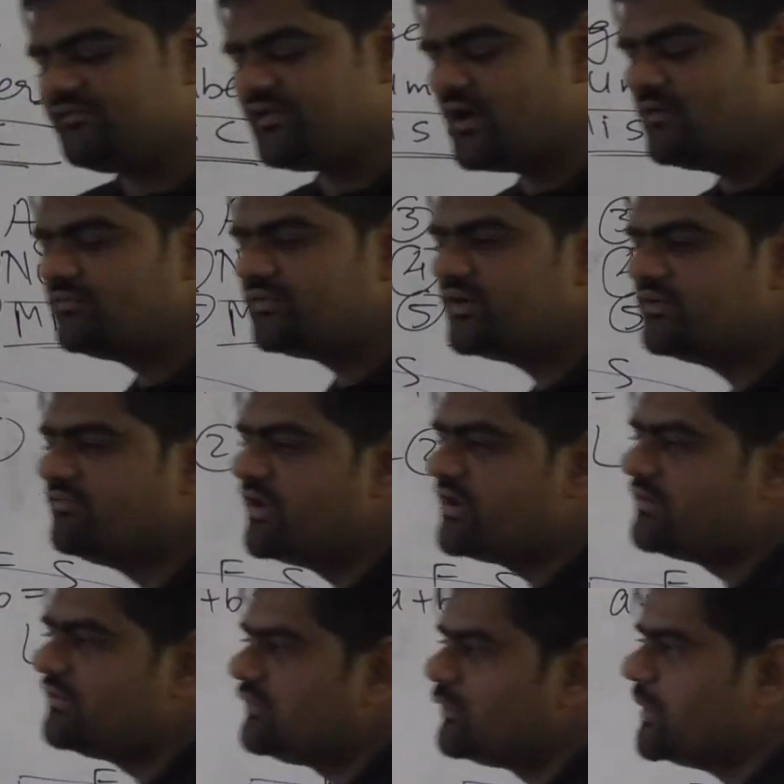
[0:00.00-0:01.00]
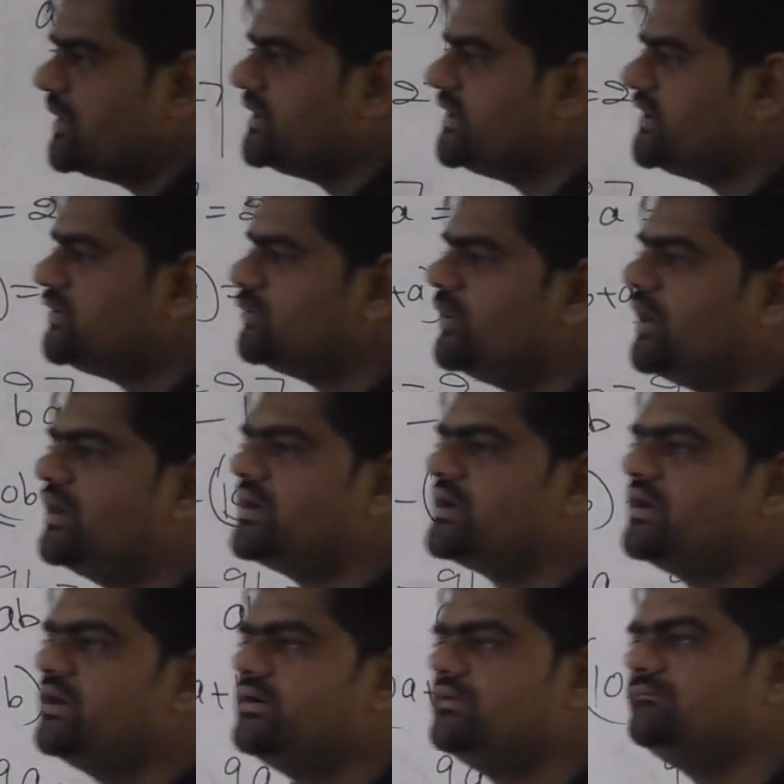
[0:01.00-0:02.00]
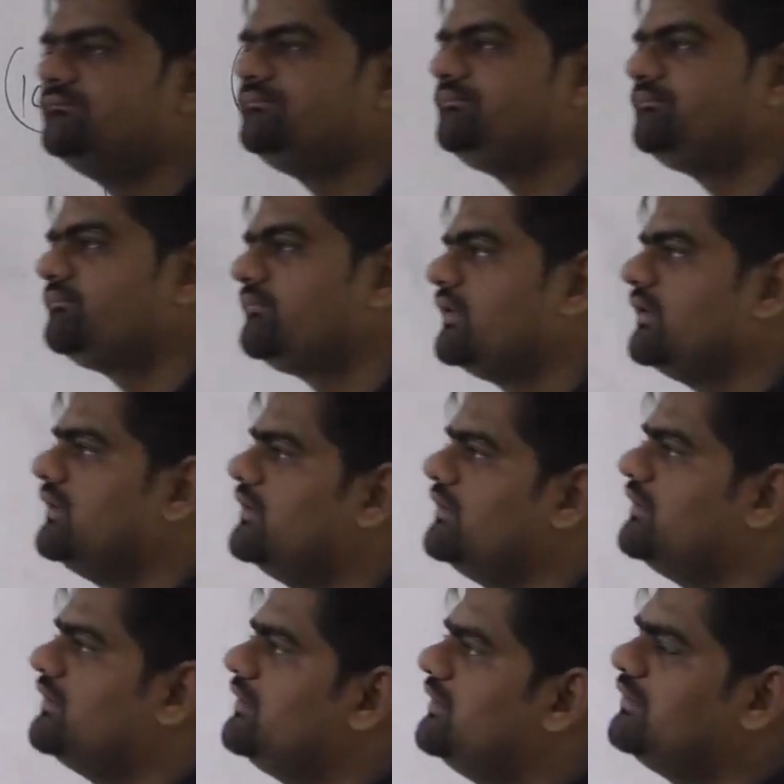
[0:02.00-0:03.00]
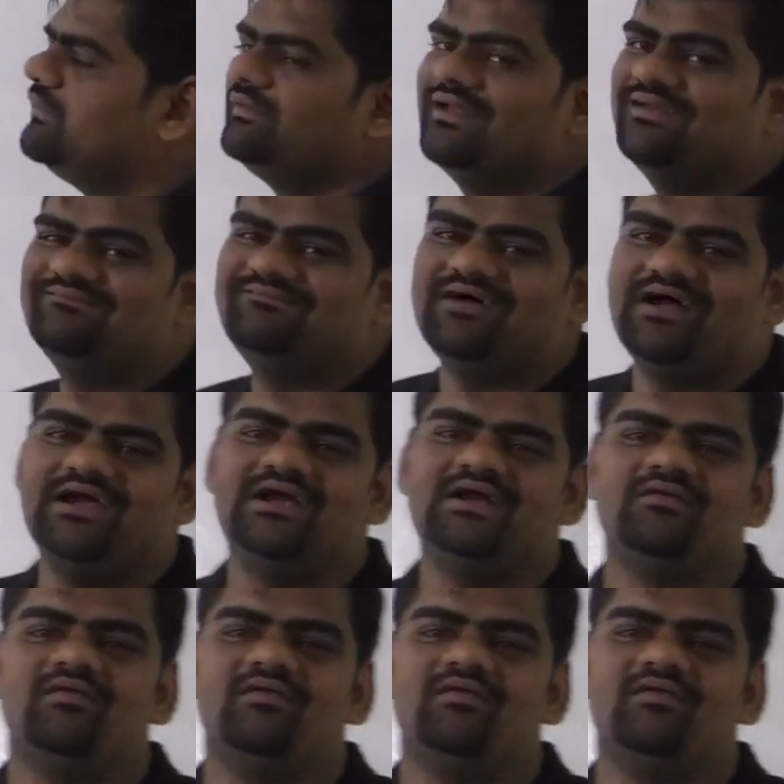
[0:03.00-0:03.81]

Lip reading: counted were 2200, then find